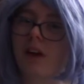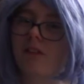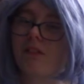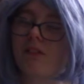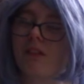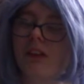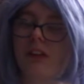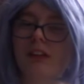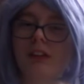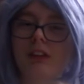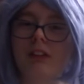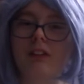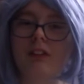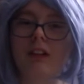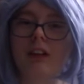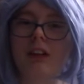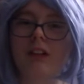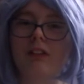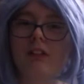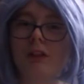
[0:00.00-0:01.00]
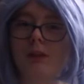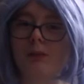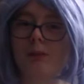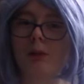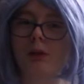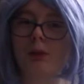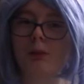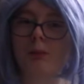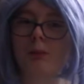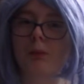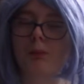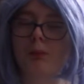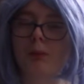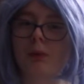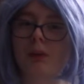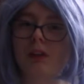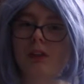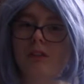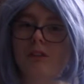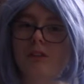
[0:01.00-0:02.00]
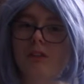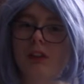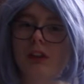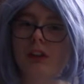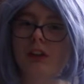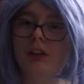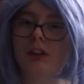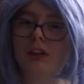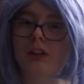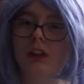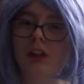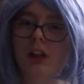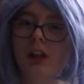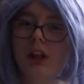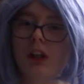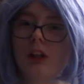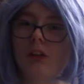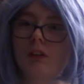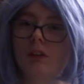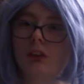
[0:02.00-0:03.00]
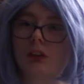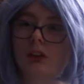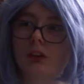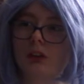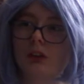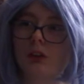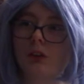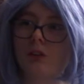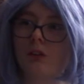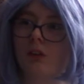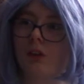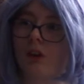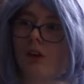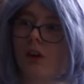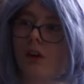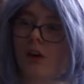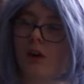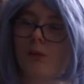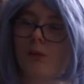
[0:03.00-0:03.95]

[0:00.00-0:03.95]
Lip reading: very well with multiple point of views, which so far all